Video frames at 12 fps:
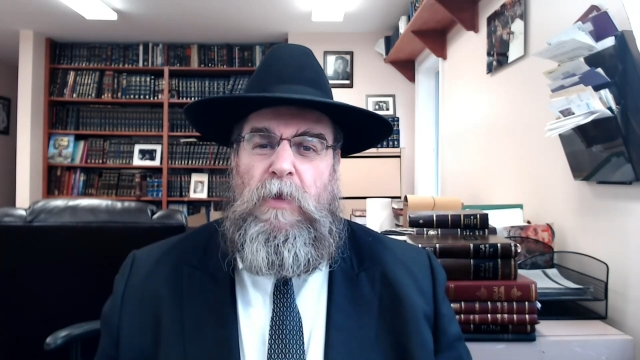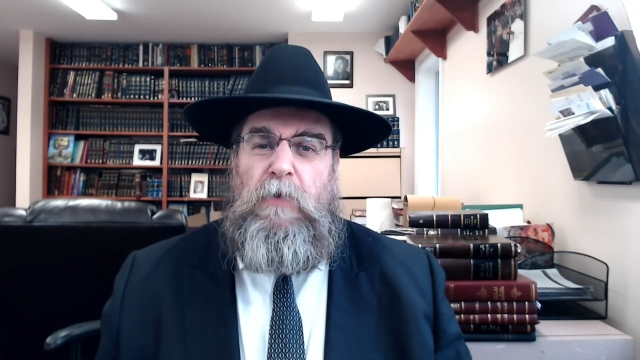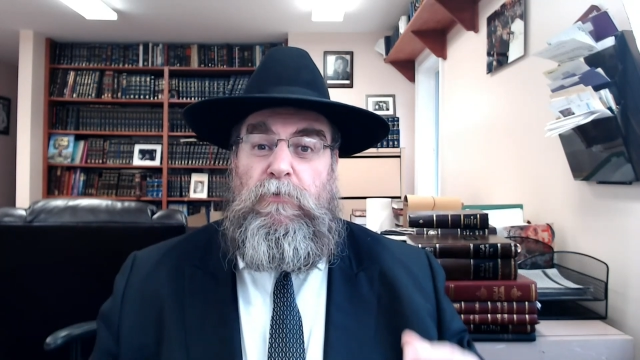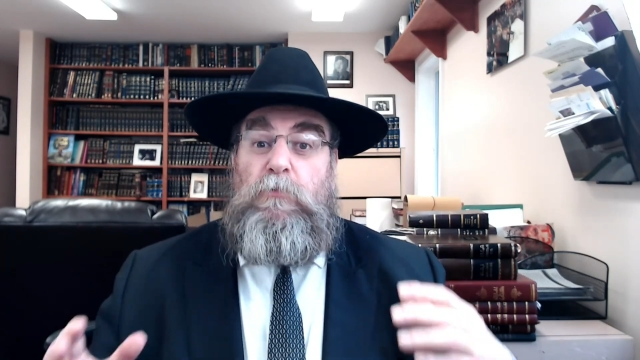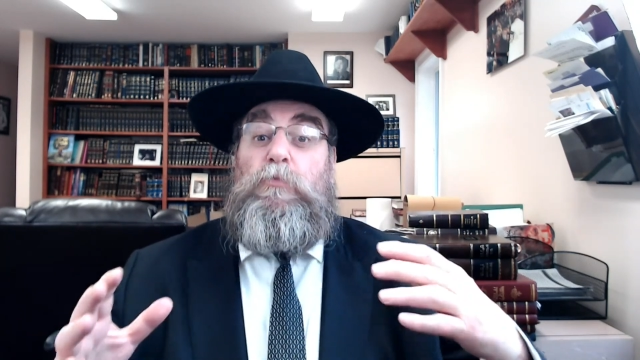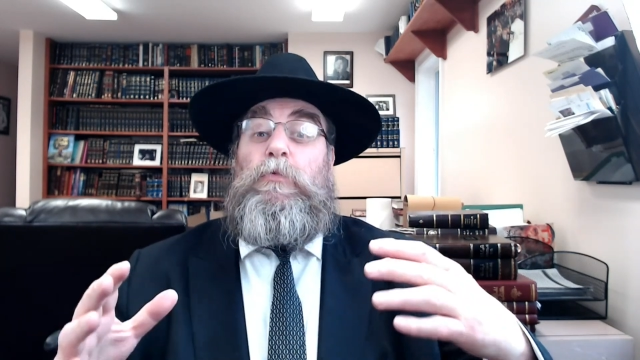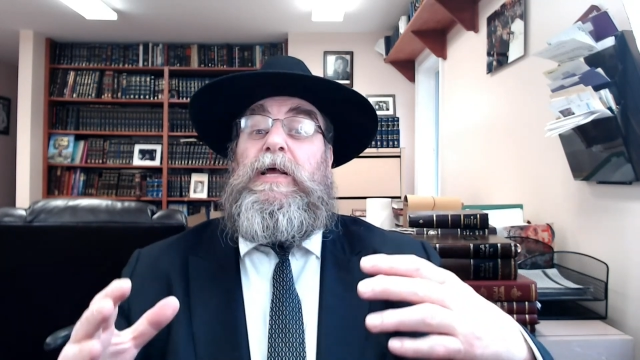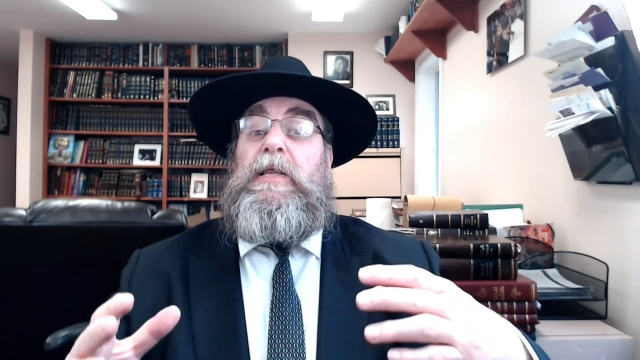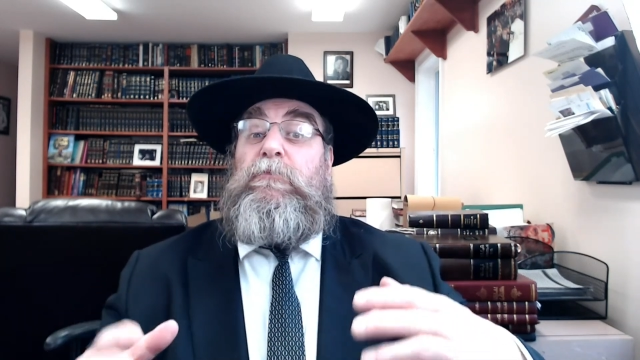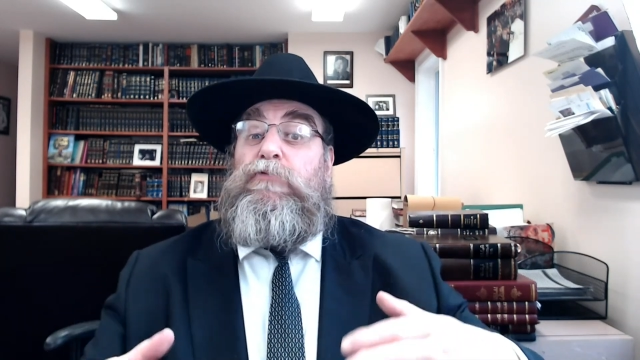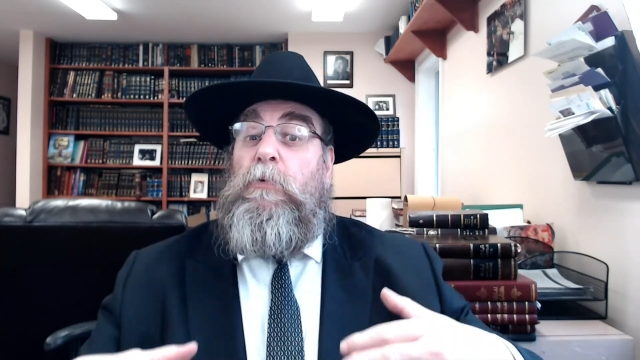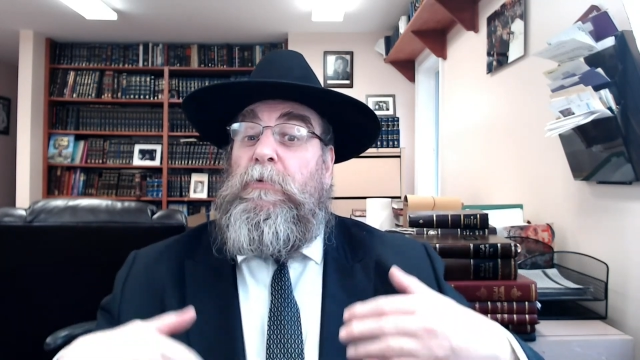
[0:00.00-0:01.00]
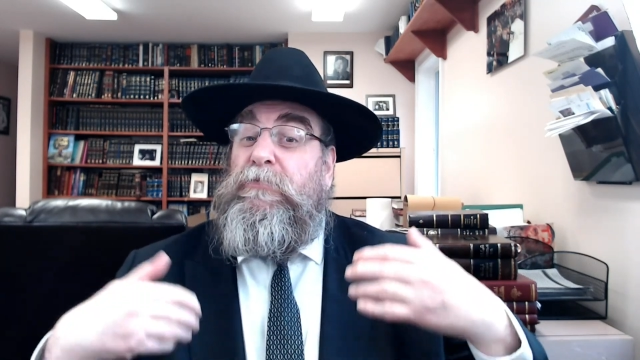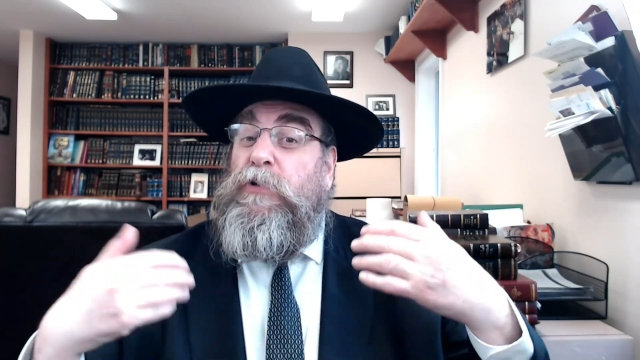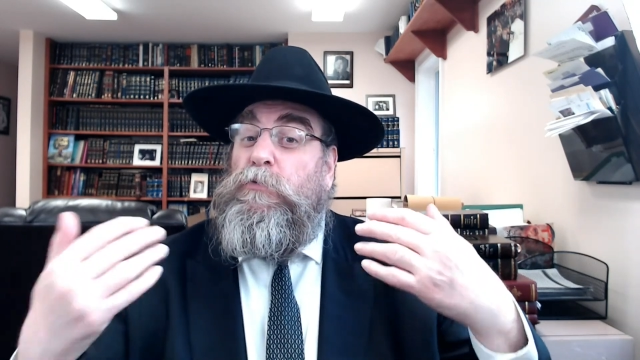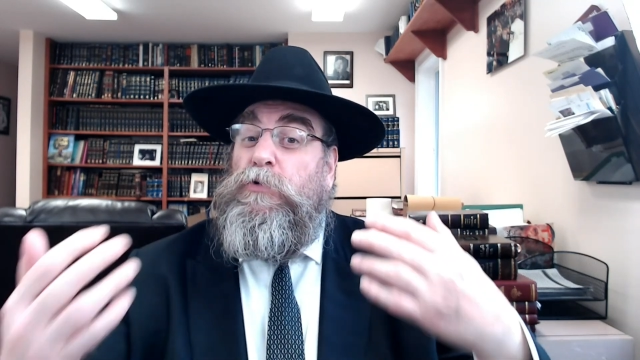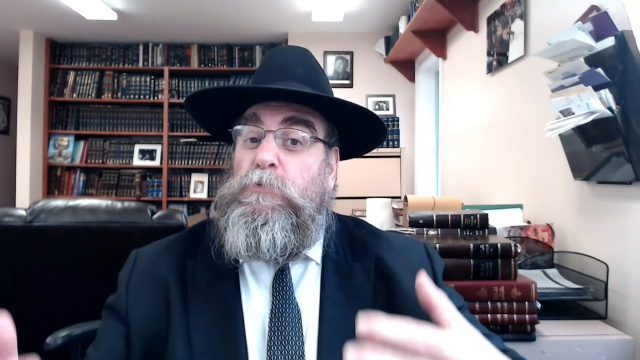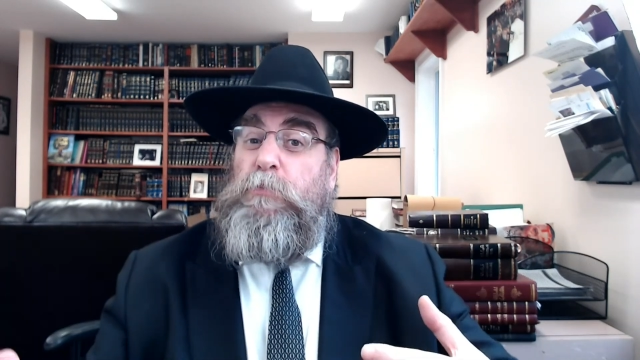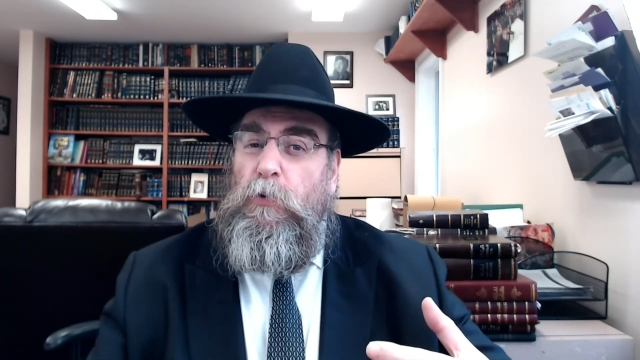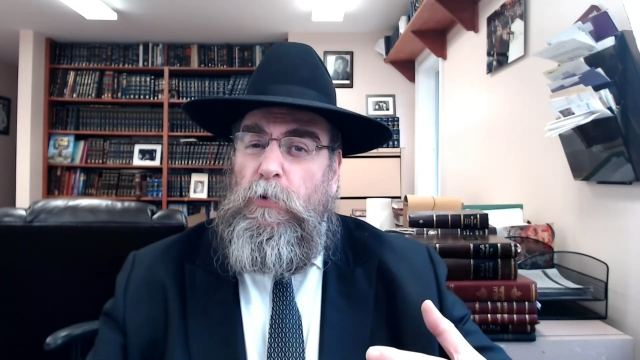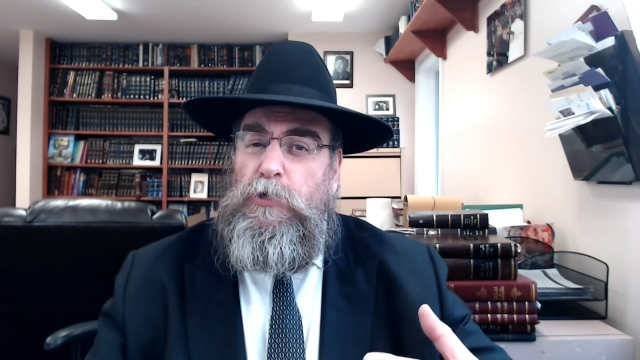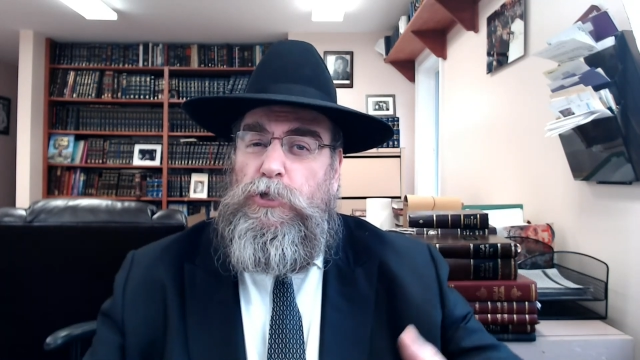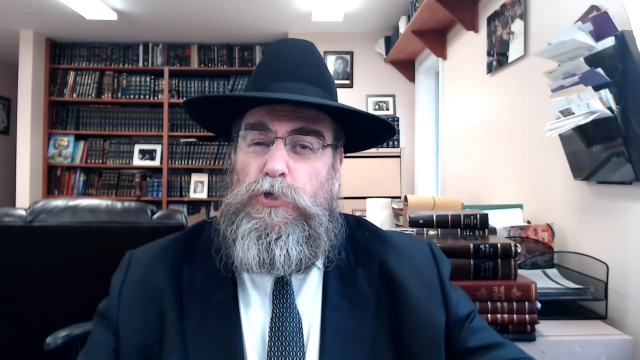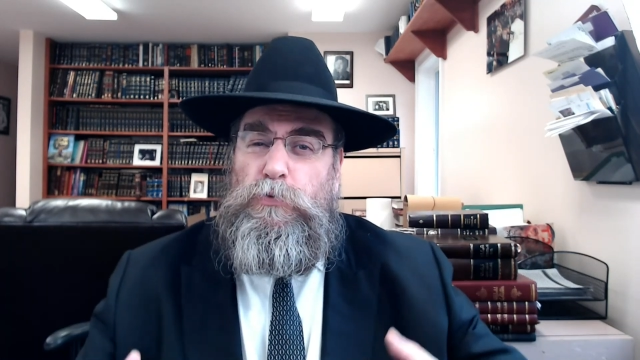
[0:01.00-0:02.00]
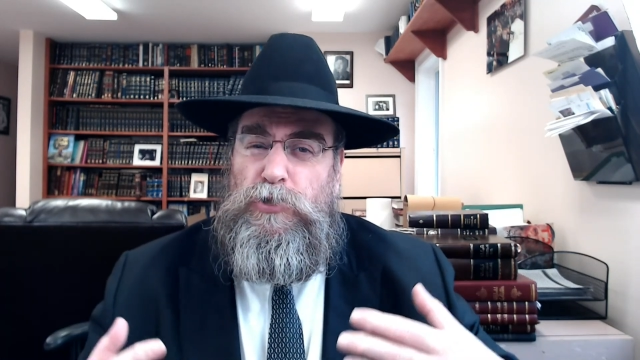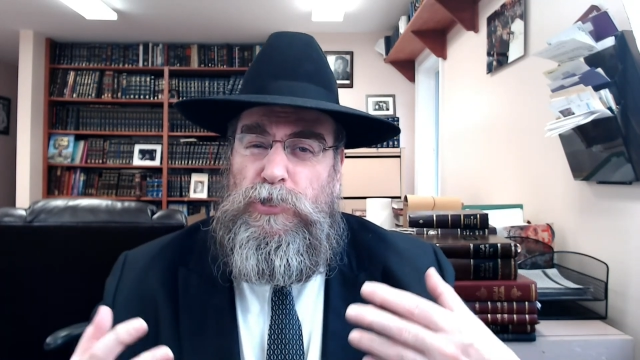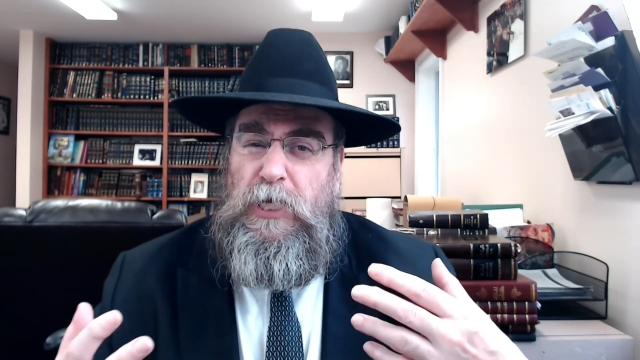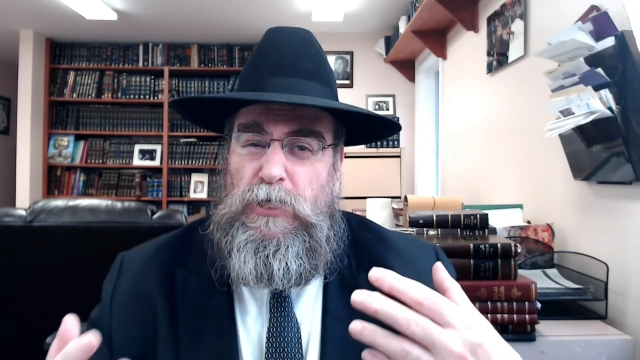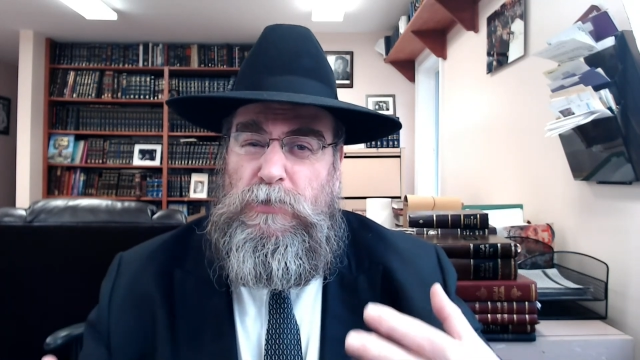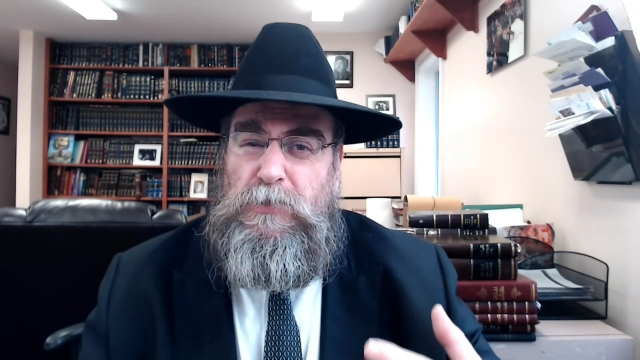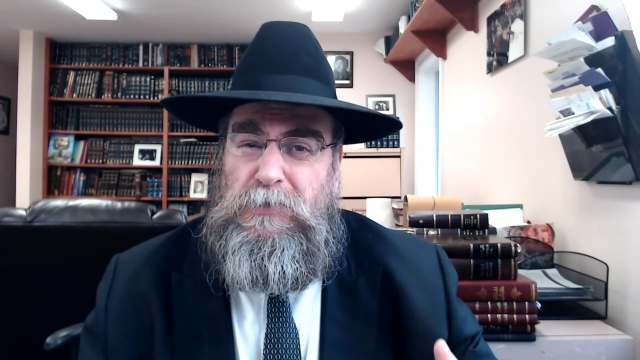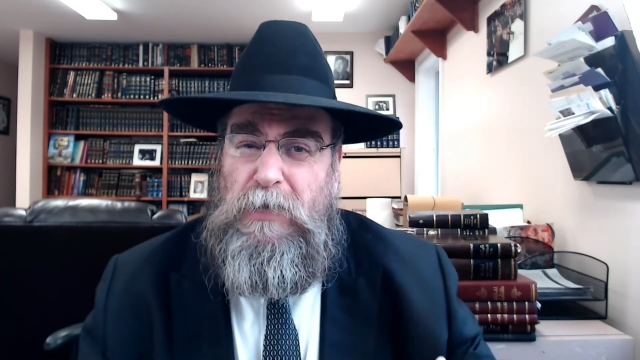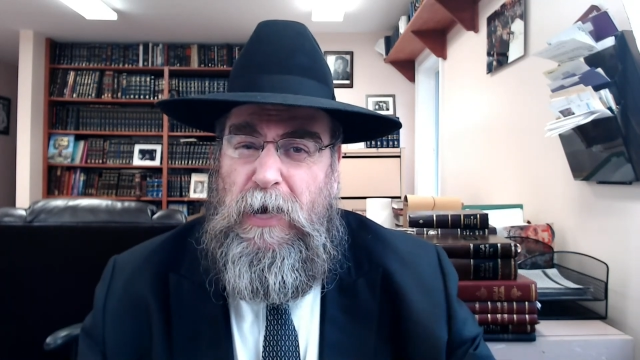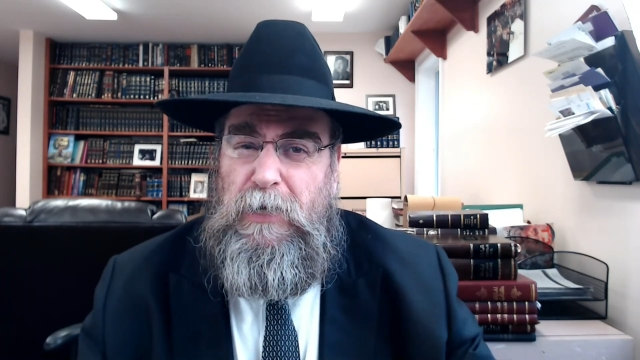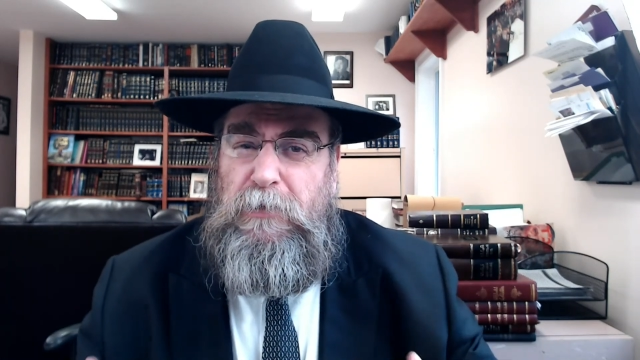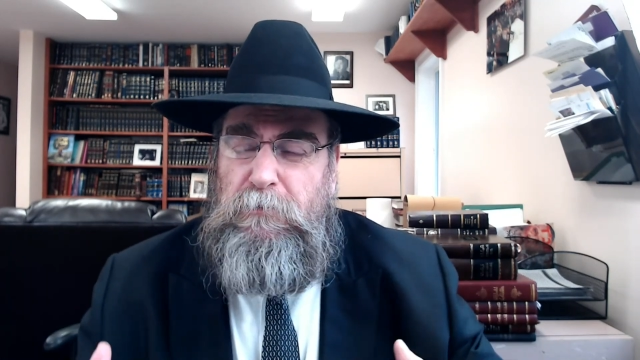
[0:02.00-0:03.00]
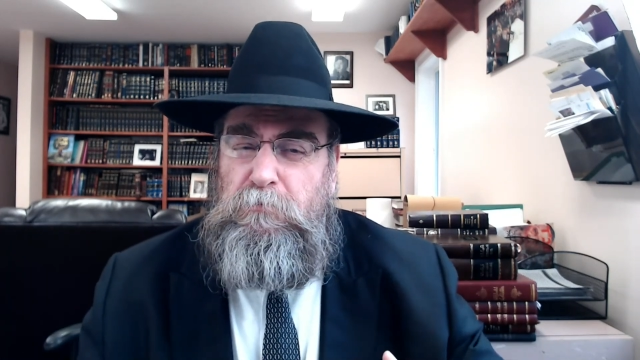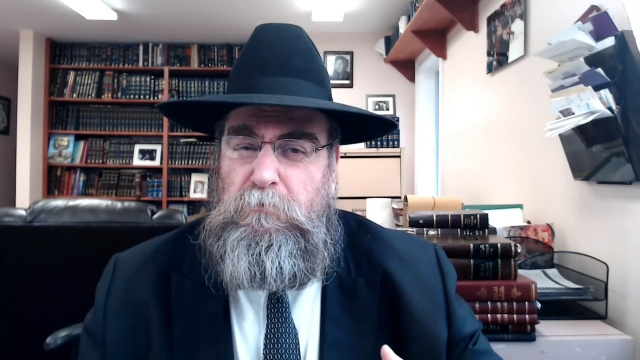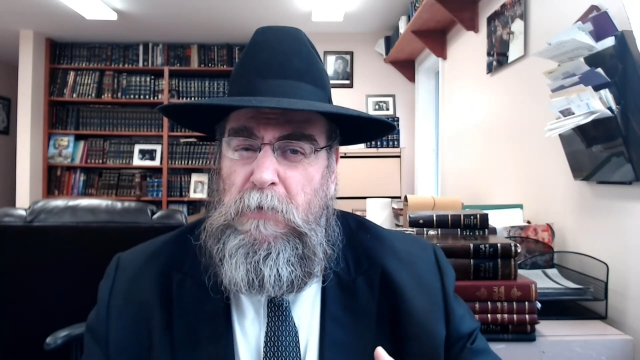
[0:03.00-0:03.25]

From when Avraham Avinu was born, the Jewish nation started,